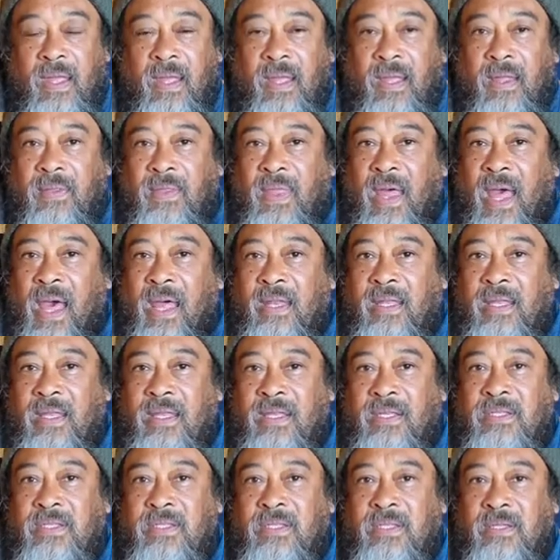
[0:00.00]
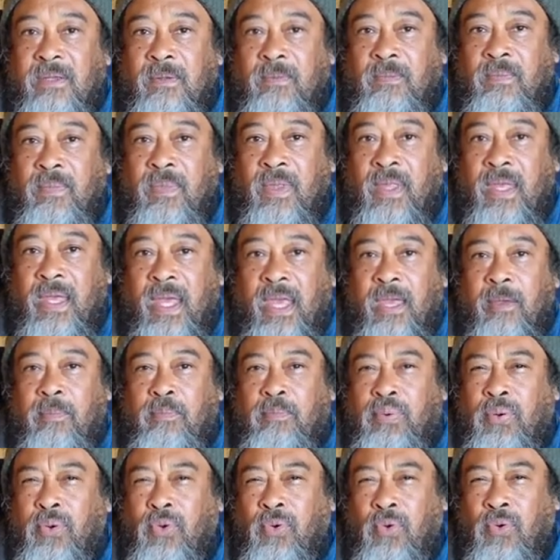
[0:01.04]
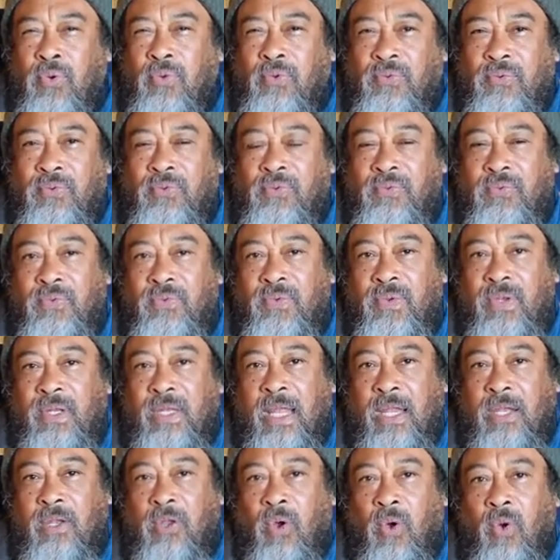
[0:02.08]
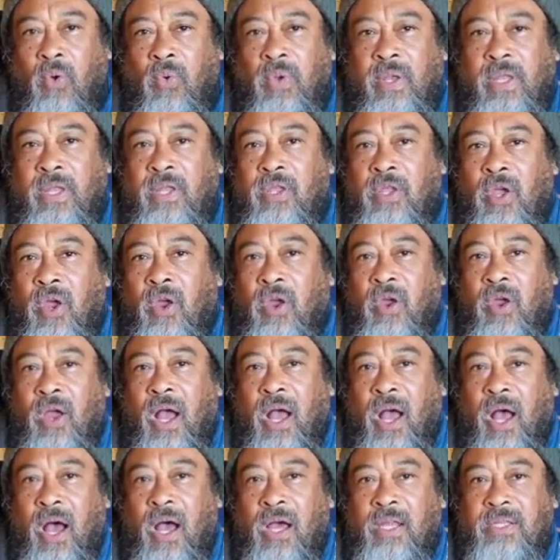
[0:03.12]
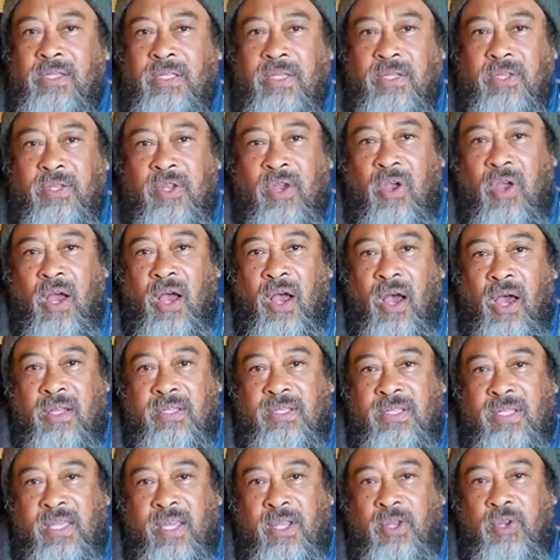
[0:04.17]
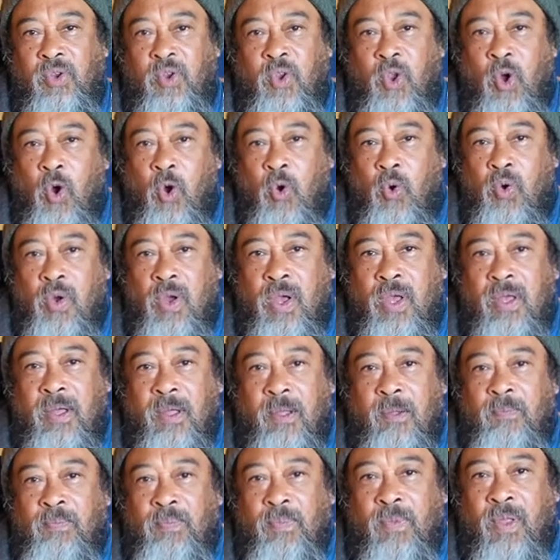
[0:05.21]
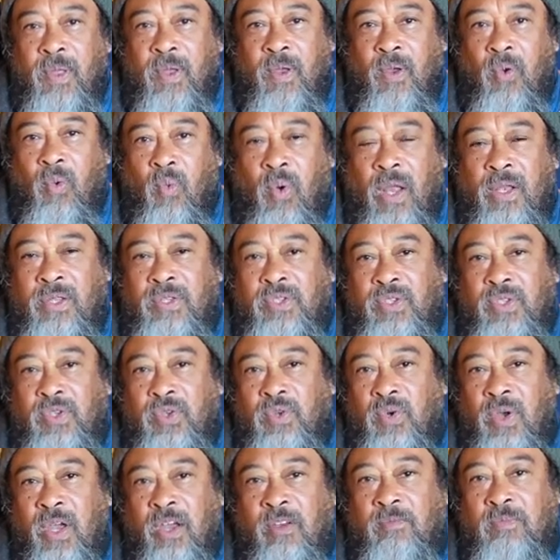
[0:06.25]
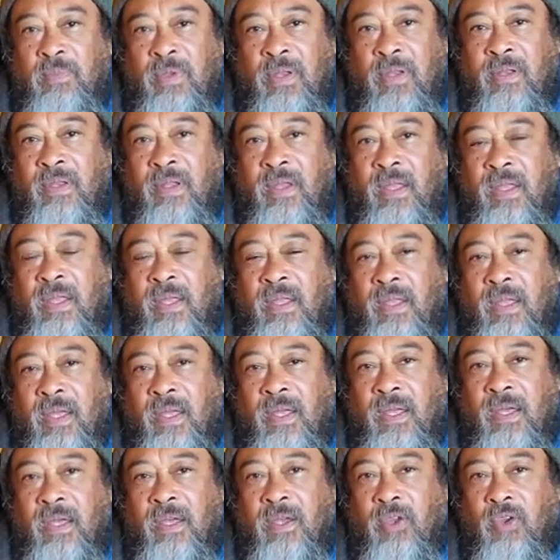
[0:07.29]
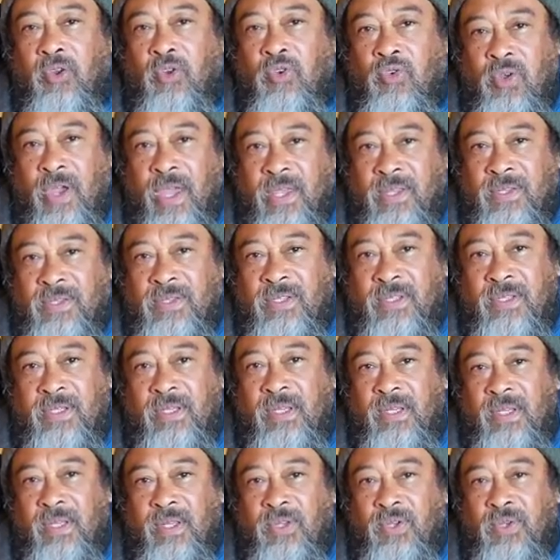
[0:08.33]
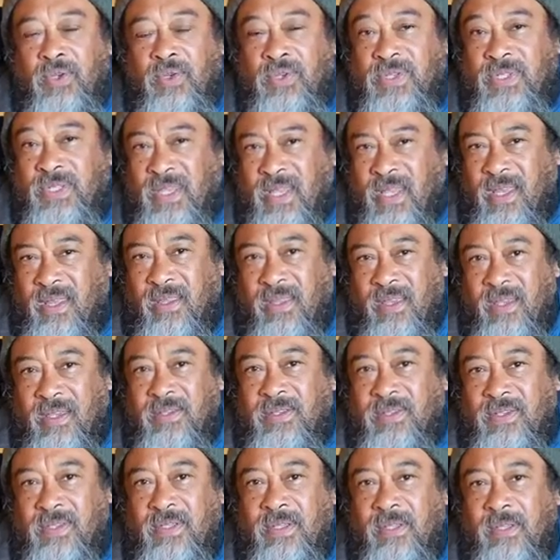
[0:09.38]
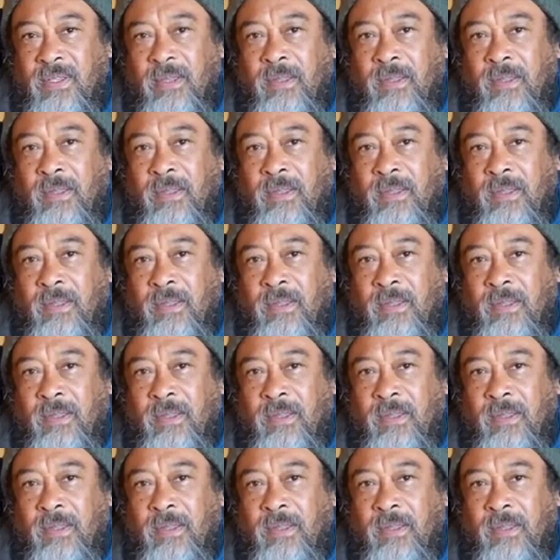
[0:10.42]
that is a proof that only her heart and your heart can know once you have been graced to see this,